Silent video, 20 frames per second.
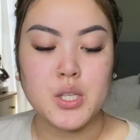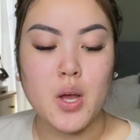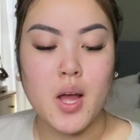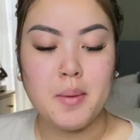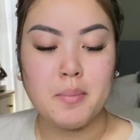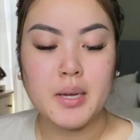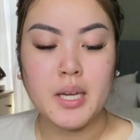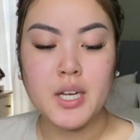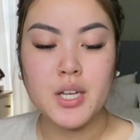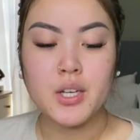
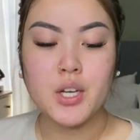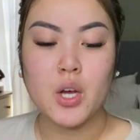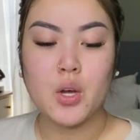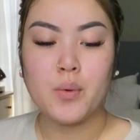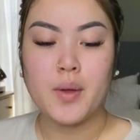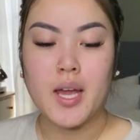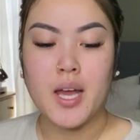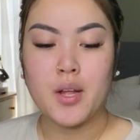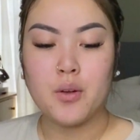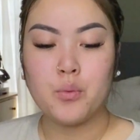I'm gonna go
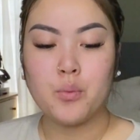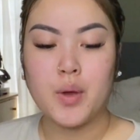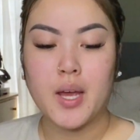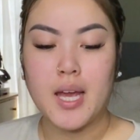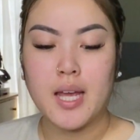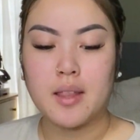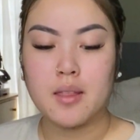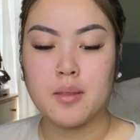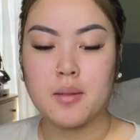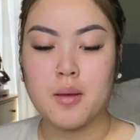in
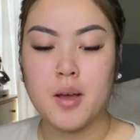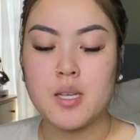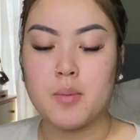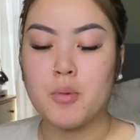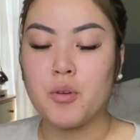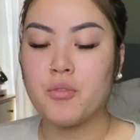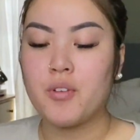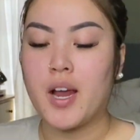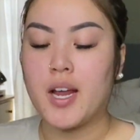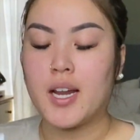with
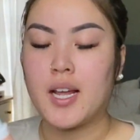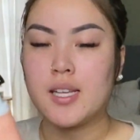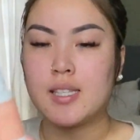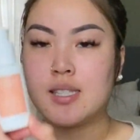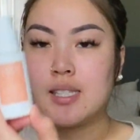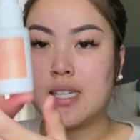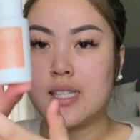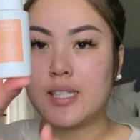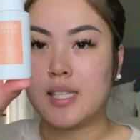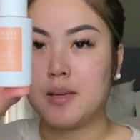Summer Friday
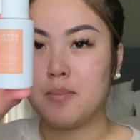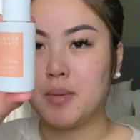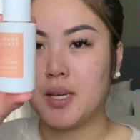CC